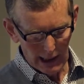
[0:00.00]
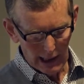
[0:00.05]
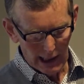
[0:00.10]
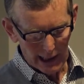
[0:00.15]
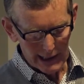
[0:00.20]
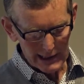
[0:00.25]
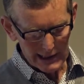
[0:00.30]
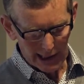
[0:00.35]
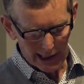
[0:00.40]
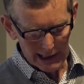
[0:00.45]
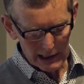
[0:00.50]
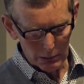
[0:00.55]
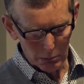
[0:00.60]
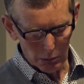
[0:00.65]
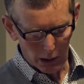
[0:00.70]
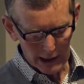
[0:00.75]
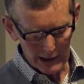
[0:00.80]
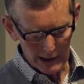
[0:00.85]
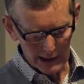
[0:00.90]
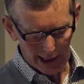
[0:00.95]
I tell you
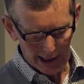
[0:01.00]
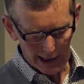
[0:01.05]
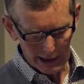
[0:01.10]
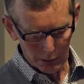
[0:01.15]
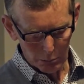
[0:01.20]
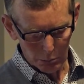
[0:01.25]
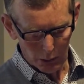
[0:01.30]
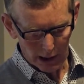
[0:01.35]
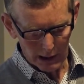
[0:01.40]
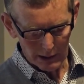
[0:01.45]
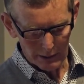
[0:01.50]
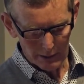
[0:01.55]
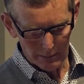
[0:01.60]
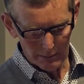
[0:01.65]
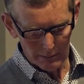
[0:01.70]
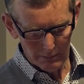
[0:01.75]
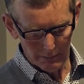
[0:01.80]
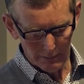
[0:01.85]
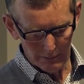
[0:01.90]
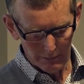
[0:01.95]
what that was
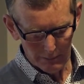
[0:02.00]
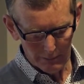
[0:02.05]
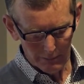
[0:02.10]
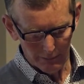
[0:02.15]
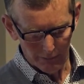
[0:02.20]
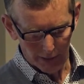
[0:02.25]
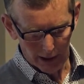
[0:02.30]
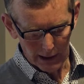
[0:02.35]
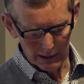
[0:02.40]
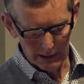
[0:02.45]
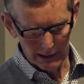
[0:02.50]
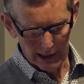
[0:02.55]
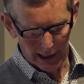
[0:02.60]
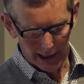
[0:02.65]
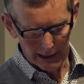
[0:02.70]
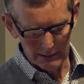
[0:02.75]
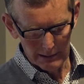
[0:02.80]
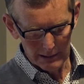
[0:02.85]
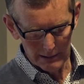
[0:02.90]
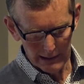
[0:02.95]

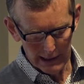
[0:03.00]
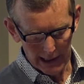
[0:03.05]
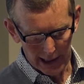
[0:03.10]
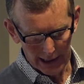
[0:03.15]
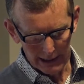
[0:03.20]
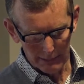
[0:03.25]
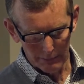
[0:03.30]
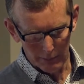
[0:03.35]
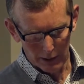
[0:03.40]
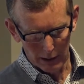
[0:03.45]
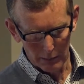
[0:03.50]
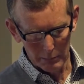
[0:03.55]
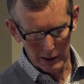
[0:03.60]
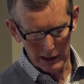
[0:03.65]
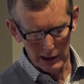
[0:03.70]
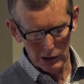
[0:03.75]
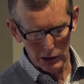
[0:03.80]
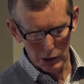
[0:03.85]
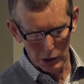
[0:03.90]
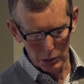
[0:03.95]
like for
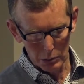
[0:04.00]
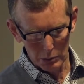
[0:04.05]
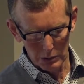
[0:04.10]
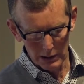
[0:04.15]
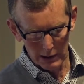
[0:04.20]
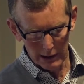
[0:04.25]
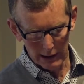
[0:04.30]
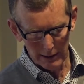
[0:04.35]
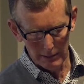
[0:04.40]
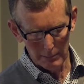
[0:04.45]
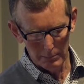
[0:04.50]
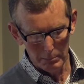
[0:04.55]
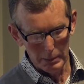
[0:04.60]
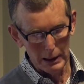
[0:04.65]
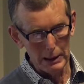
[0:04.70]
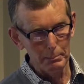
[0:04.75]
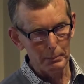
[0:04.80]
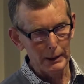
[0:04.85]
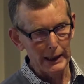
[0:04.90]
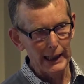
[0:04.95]
me doing the
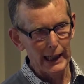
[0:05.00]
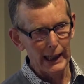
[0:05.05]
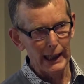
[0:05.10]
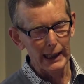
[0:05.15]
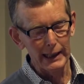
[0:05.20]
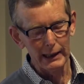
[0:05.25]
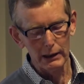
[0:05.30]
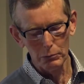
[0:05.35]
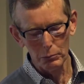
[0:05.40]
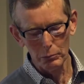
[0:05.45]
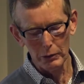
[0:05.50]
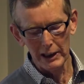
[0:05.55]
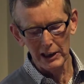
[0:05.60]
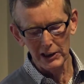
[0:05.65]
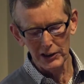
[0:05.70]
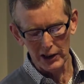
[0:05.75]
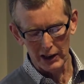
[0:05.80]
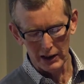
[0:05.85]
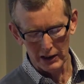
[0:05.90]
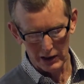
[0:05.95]
PPI
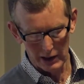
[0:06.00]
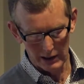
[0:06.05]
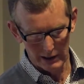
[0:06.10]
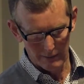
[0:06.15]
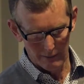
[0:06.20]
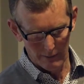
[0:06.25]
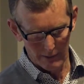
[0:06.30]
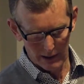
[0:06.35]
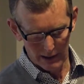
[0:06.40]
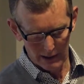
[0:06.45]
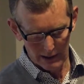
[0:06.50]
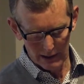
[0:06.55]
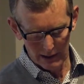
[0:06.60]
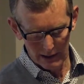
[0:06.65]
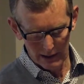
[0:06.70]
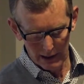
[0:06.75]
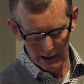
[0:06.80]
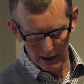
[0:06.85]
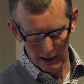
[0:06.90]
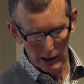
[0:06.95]
research.
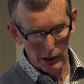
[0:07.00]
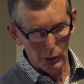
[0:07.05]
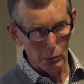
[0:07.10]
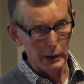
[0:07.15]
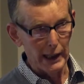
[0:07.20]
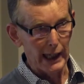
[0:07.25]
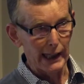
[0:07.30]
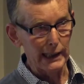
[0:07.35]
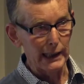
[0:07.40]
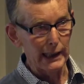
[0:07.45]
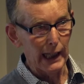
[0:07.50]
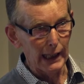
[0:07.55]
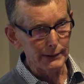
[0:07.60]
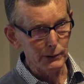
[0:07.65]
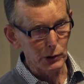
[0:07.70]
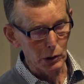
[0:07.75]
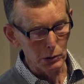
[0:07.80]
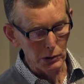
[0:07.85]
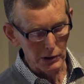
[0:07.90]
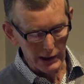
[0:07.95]
We had a
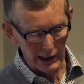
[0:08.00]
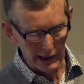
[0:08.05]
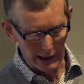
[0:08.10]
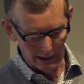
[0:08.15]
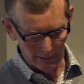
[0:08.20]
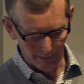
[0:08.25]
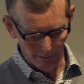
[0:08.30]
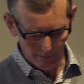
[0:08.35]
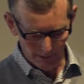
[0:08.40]
lot to say.